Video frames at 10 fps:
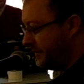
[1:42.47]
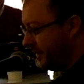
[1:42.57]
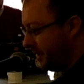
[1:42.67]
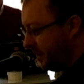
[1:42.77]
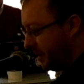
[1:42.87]

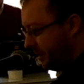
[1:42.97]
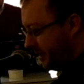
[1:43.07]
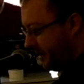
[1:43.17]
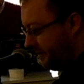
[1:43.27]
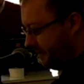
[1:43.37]
fire up
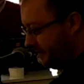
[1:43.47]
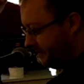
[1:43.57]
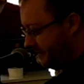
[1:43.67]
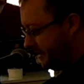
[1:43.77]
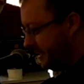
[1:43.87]
IPython,
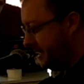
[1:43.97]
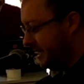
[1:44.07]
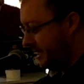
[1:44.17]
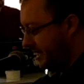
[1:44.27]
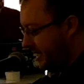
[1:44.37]

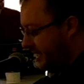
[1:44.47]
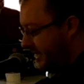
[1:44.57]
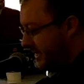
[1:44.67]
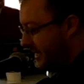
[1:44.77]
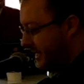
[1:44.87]

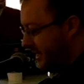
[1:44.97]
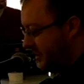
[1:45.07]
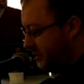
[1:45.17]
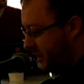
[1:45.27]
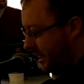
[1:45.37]

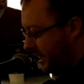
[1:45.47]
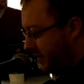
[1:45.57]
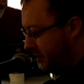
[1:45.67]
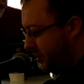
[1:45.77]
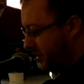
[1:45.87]
and we
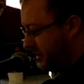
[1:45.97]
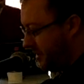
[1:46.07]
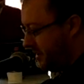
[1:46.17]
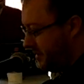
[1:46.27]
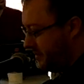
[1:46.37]
import
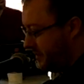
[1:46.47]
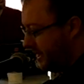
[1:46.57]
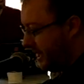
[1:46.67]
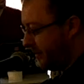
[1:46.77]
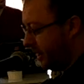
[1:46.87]

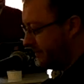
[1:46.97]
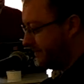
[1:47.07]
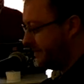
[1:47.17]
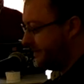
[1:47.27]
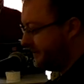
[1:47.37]
picamera.
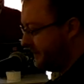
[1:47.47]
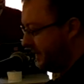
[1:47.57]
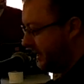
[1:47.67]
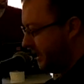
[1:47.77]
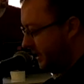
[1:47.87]

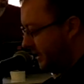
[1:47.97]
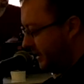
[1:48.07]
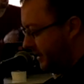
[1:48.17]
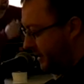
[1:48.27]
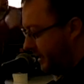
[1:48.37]

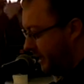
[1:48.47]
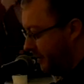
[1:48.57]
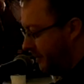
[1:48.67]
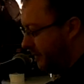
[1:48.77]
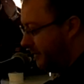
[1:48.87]
Now,
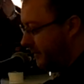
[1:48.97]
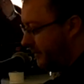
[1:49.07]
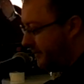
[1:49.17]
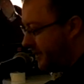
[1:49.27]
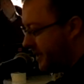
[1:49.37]

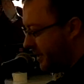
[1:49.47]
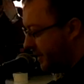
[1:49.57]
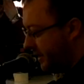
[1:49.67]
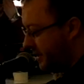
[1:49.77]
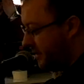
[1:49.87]
first thing we're
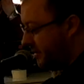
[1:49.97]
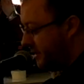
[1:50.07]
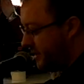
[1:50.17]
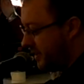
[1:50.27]
going to do is